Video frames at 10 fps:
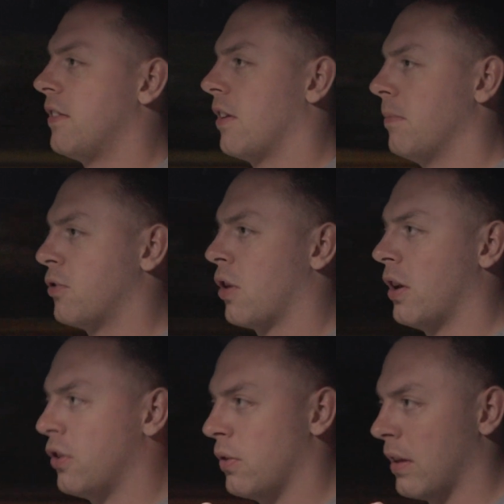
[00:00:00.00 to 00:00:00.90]
I'm trying
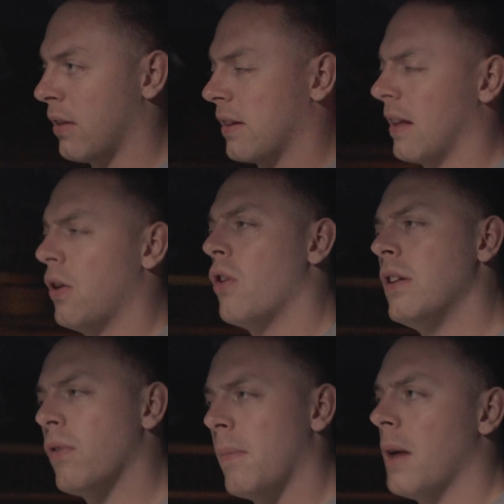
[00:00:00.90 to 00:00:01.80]
to do this, like I said, not
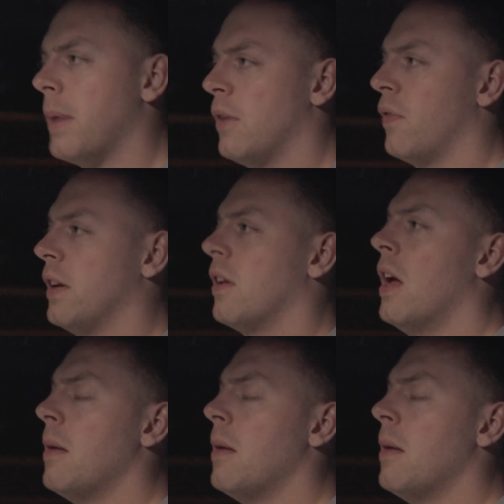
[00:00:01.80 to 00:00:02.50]
only for my benefit,